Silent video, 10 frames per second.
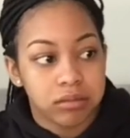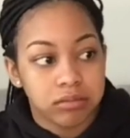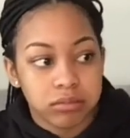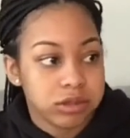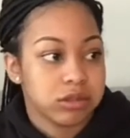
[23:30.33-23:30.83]

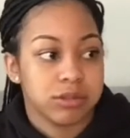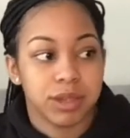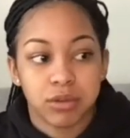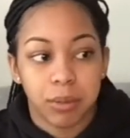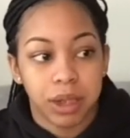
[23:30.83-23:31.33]
so special
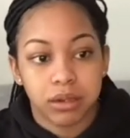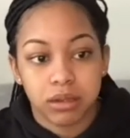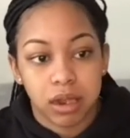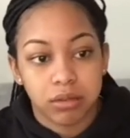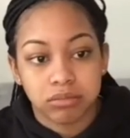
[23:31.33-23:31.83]
about it. Like,
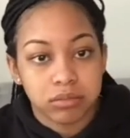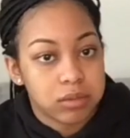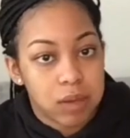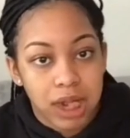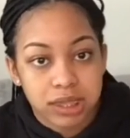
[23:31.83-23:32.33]

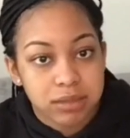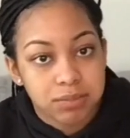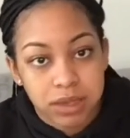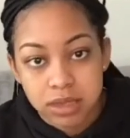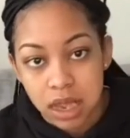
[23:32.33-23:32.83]
nobody's
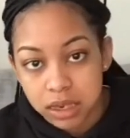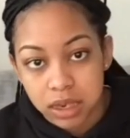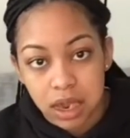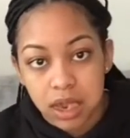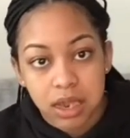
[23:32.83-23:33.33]
spectacular.
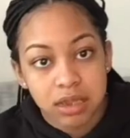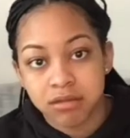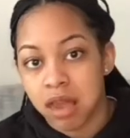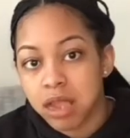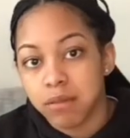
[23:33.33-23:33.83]
Like, it's not
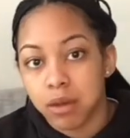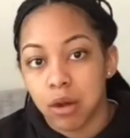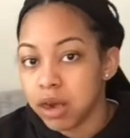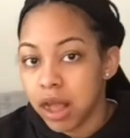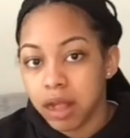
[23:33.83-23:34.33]
even all
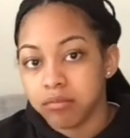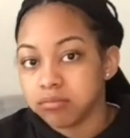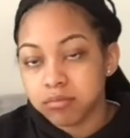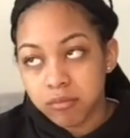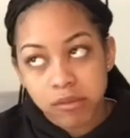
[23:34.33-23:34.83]
that
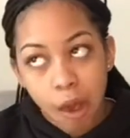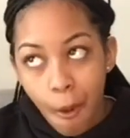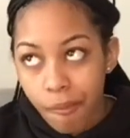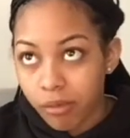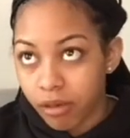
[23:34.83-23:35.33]

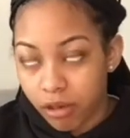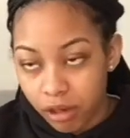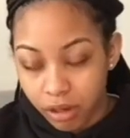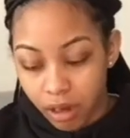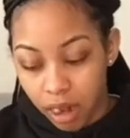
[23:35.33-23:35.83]

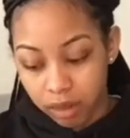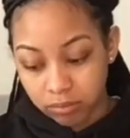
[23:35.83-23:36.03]
good. Like,